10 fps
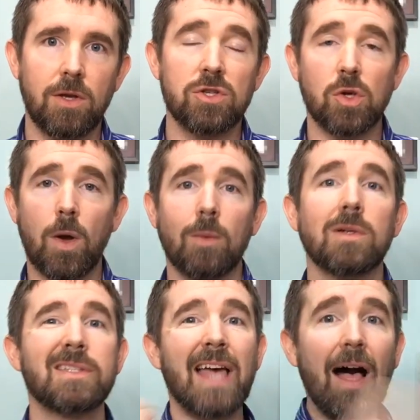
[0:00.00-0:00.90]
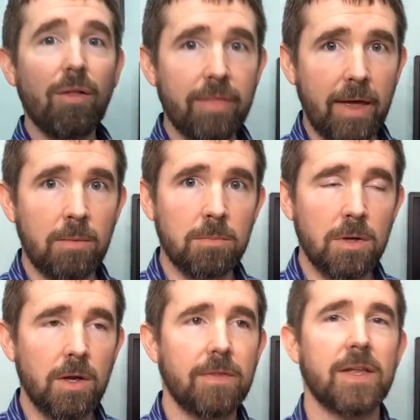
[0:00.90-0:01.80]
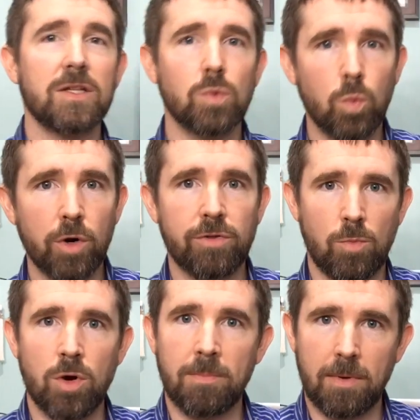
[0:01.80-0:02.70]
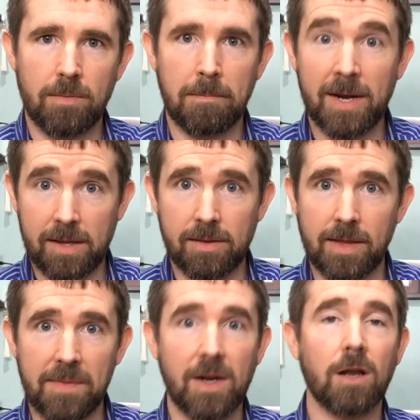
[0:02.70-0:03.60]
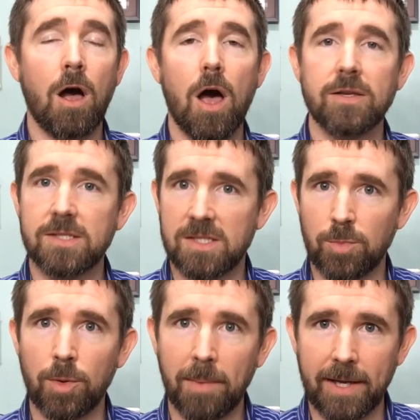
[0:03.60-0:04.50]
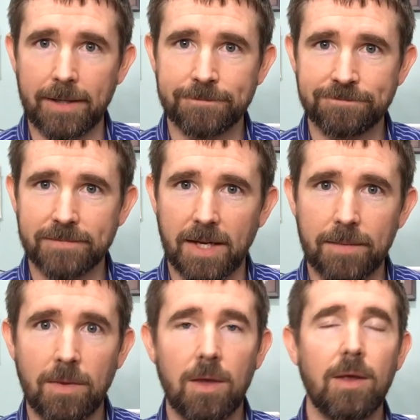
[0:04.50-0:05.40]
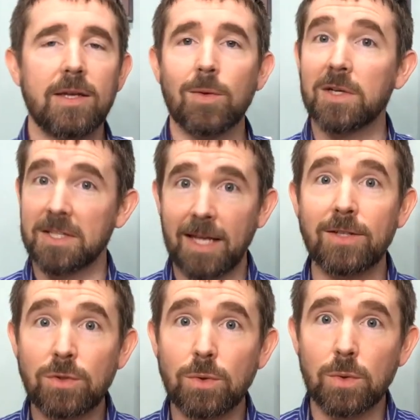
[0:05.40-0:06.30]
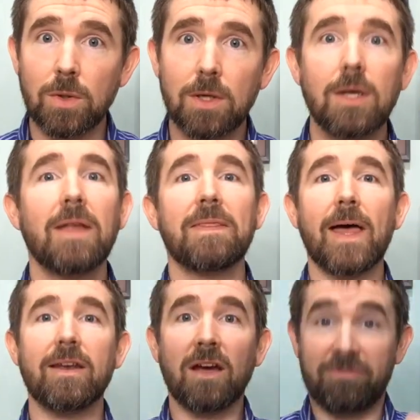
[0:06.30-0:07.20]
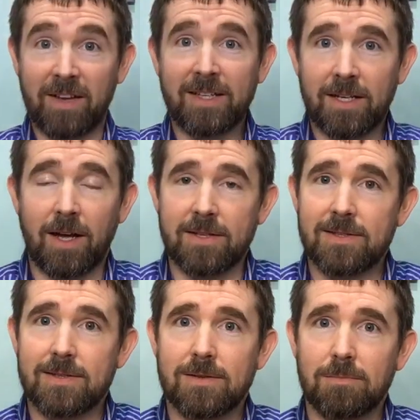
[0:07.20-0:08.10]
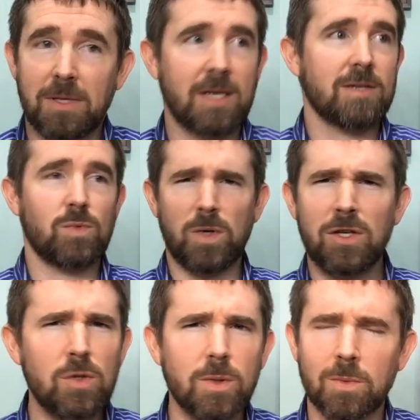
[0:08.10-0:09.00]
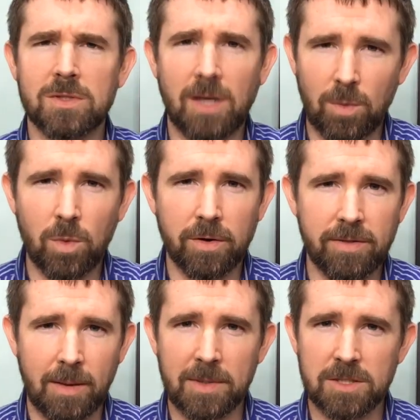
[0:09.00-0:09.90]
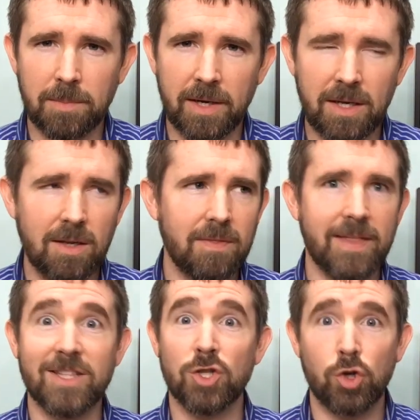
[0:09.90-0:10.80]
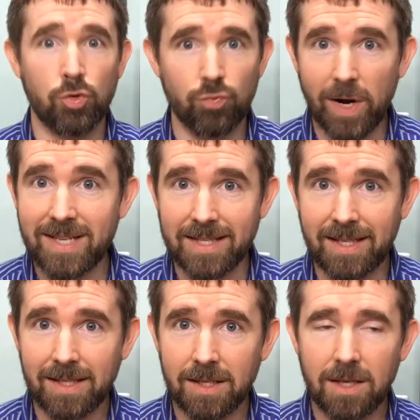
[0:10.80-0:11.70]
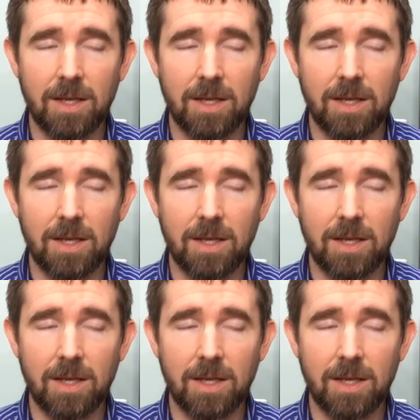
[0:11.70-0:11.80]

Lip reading: So I will tell them that it's worth more money than that it costs more money. Okay, now what did that do? That offended us because we knew it was not worth that much money. That's crazy.